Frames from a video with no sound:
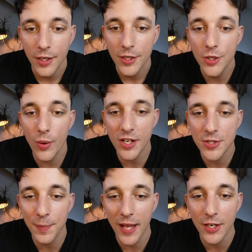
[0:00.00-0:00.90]
You
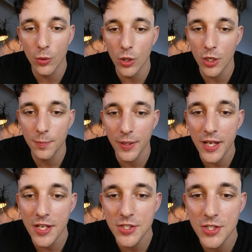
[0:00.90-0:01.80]
explain the word,
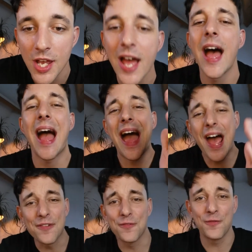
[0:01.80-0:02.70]
please.
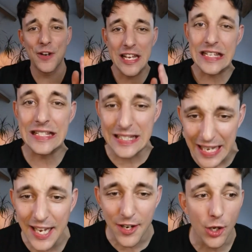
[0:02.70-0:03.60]
Every
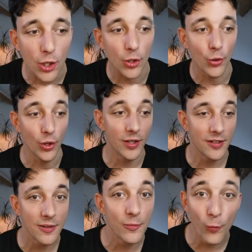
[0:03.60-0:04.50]
single
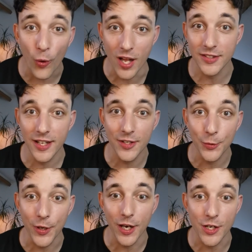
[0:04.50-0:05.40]
one that
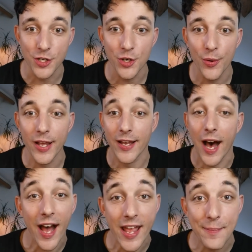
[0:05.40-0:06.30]
we are doing,
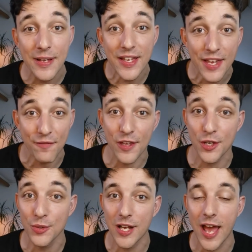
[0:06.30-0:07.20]
I am giving
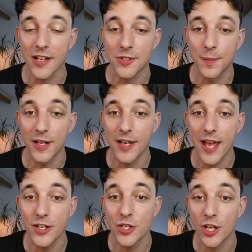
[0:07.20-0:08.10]
you the
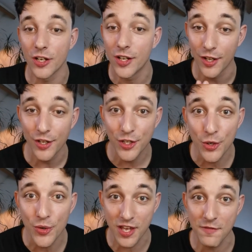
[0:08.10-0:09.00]
explanation.
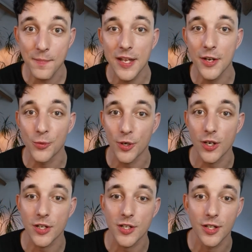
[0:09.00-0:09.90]
You give me the
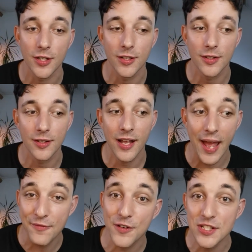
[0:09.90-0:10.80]
word.
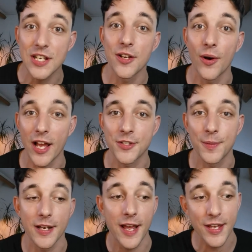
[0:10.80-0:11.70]
Every single
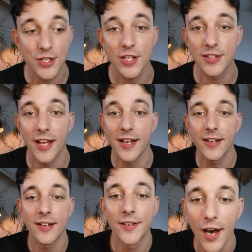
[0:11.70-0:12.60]
explanation,
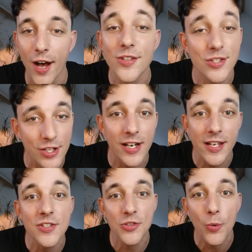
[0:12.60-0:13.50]
then the answer
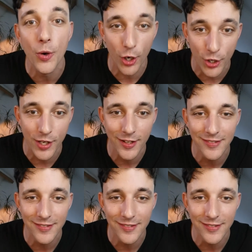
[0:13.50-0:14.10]
is the word.